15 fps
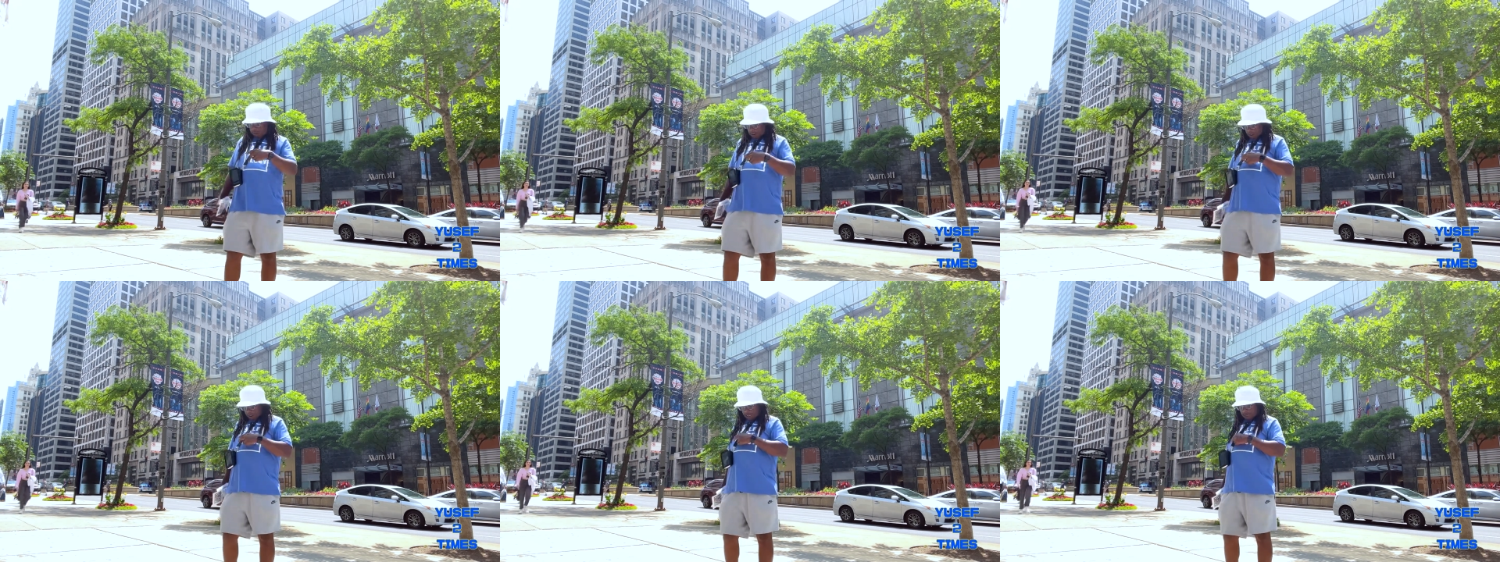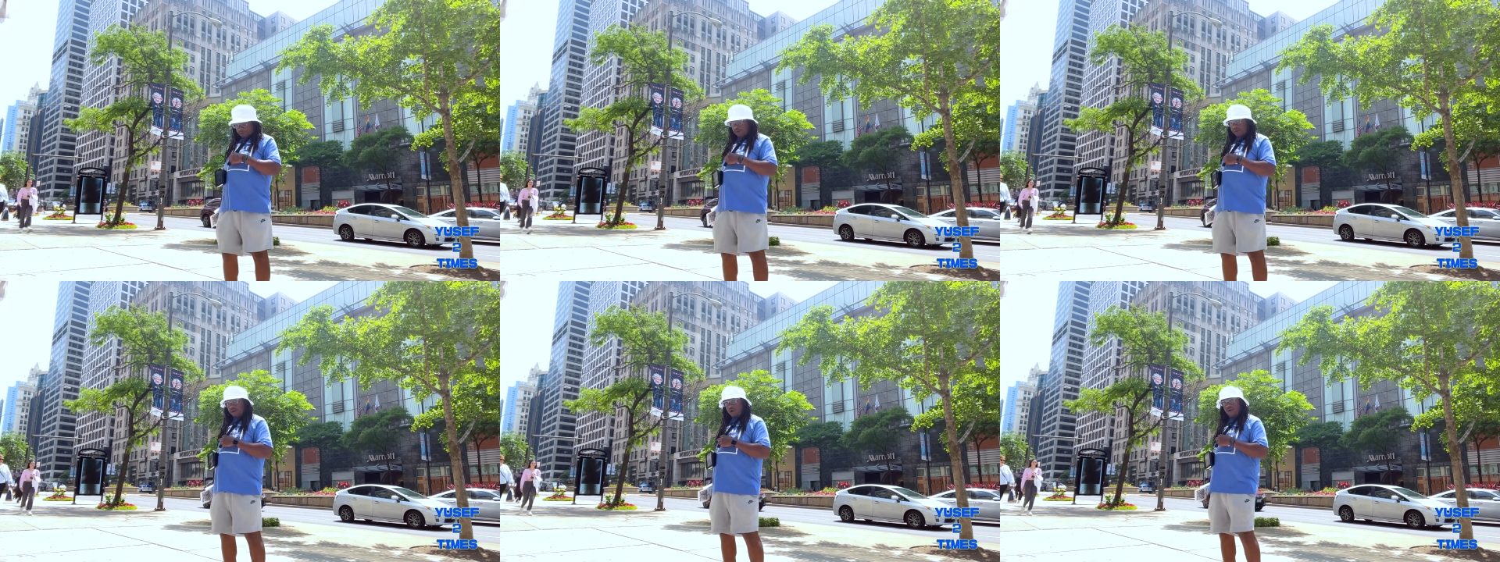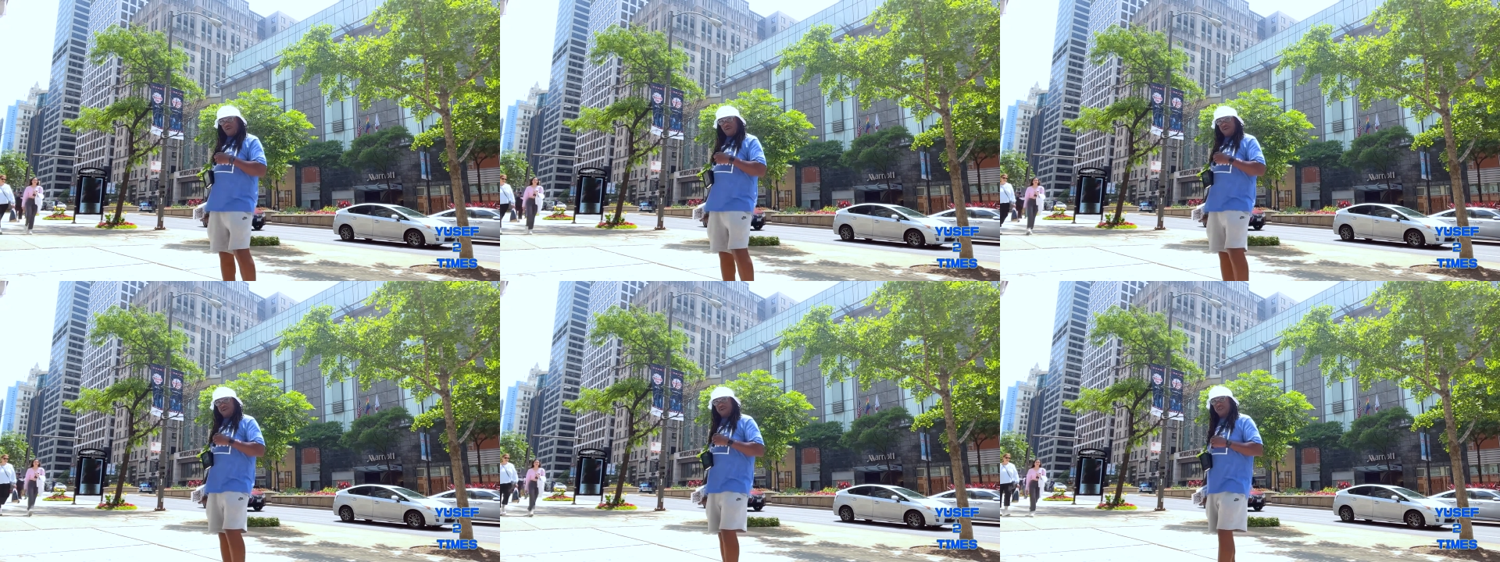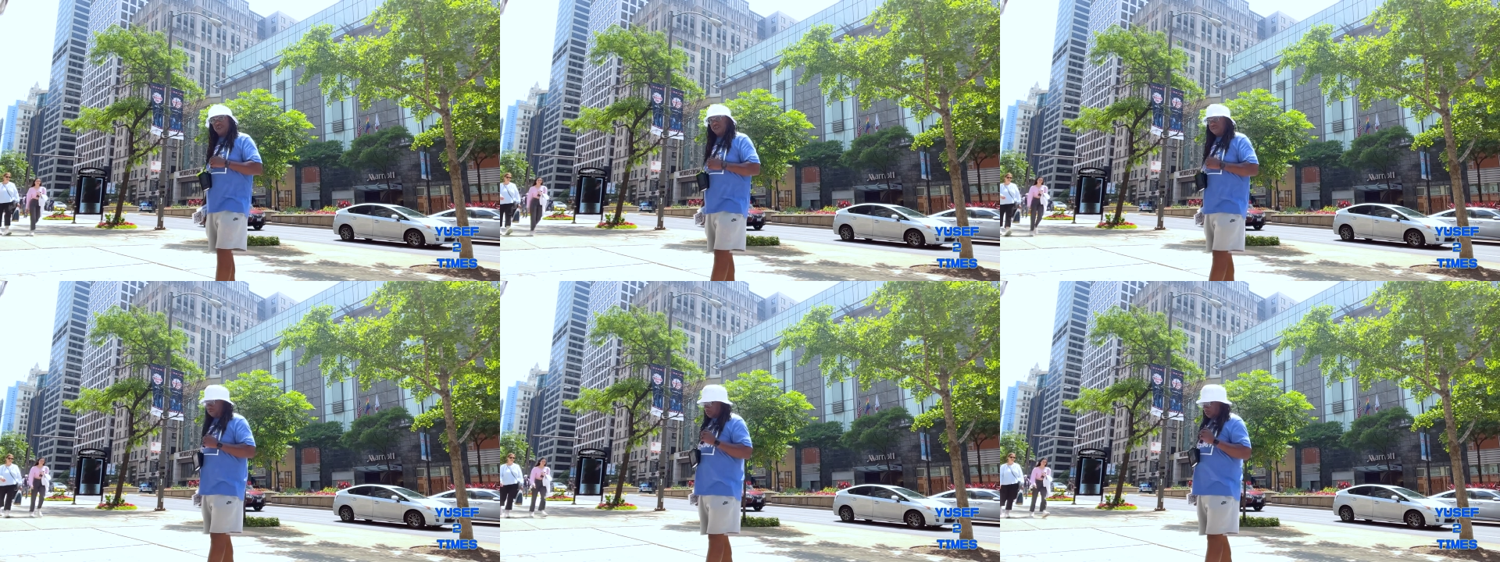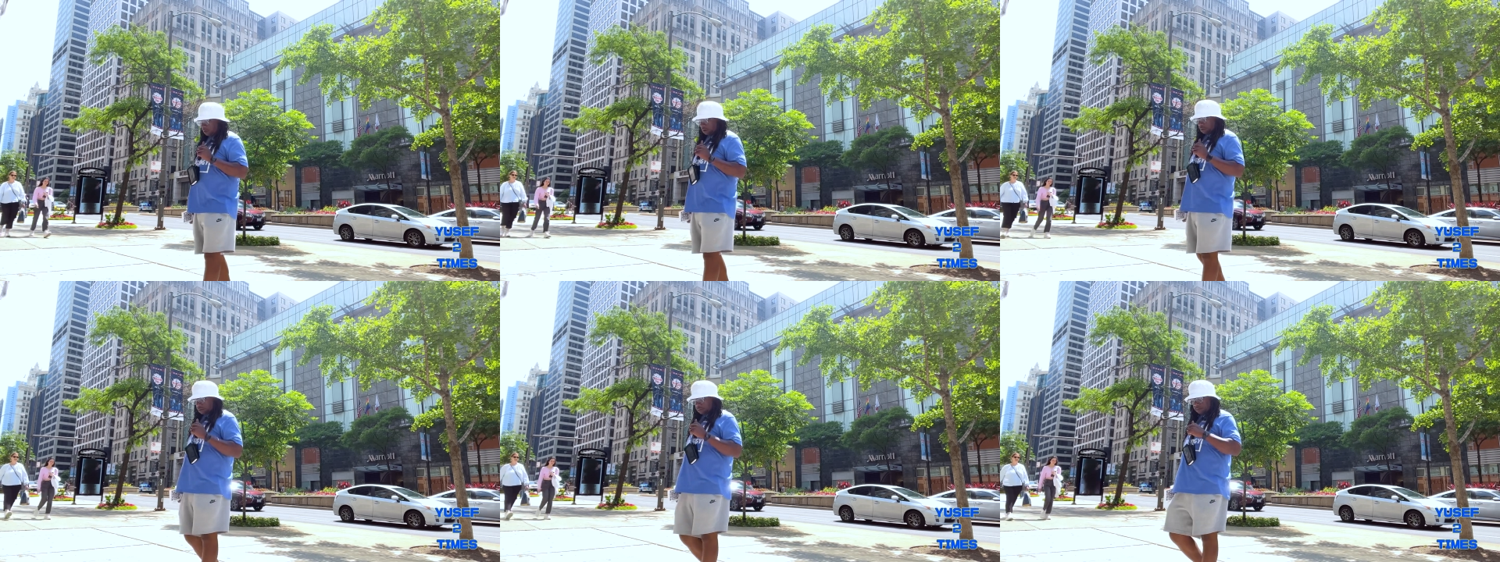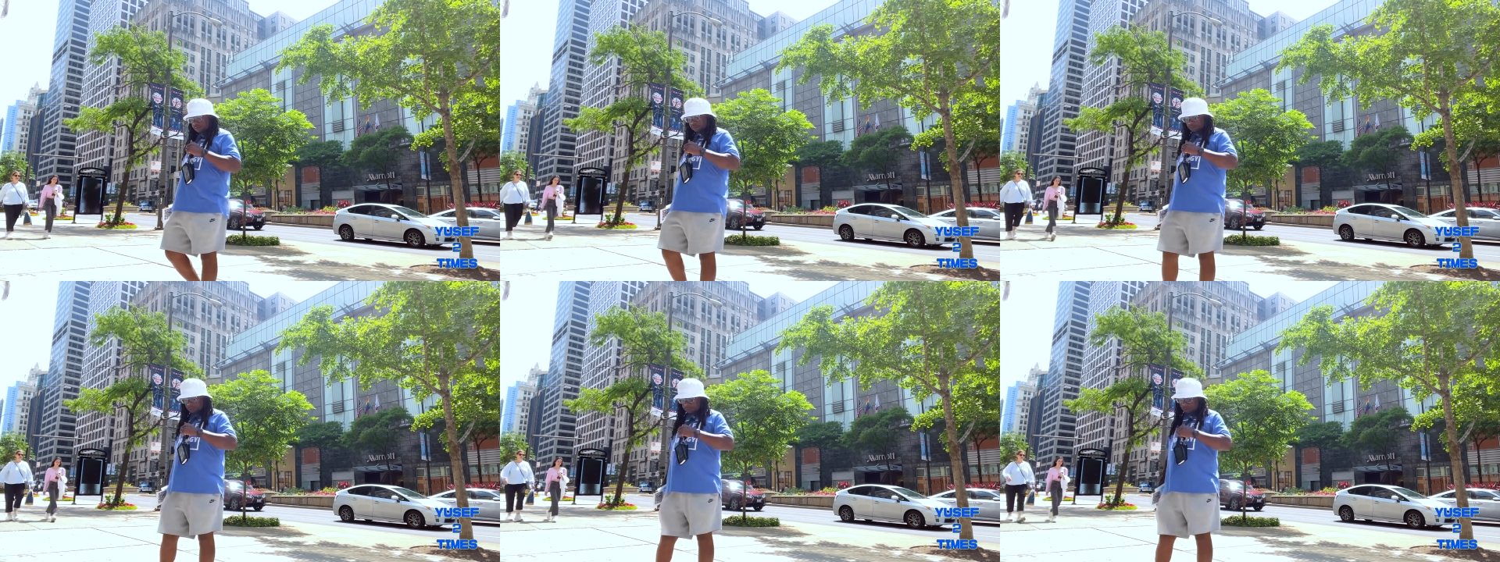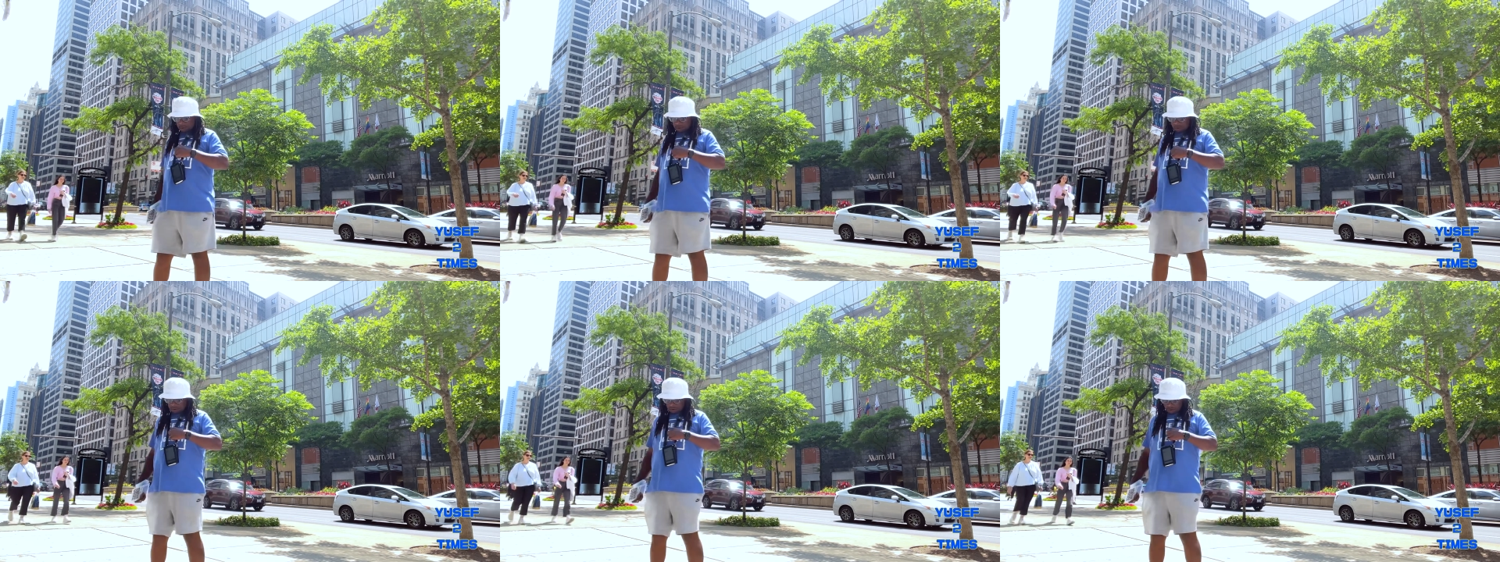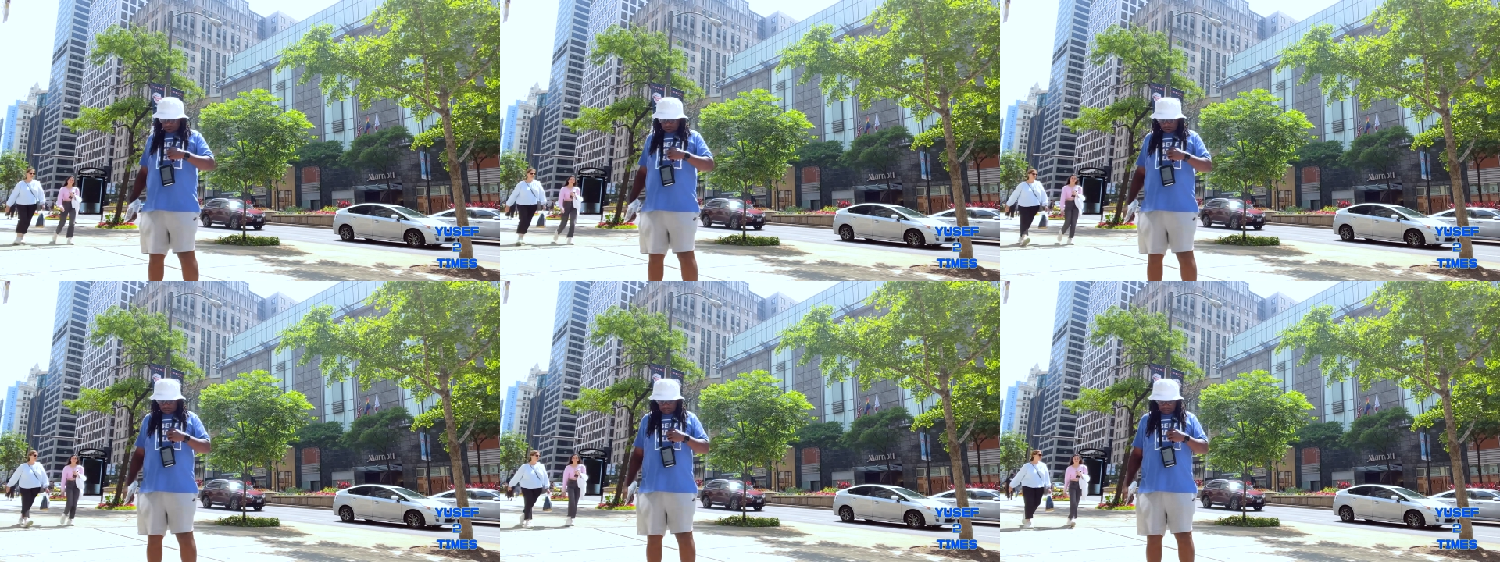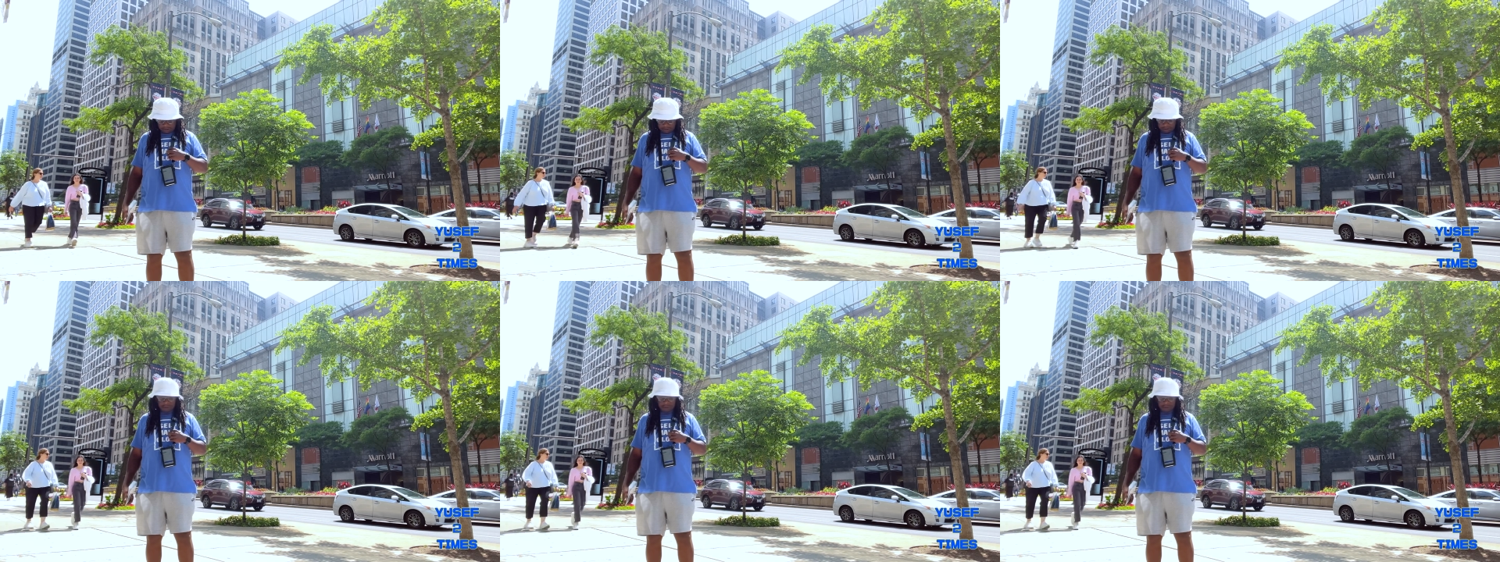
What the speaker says: Nobody's mouth can be seen.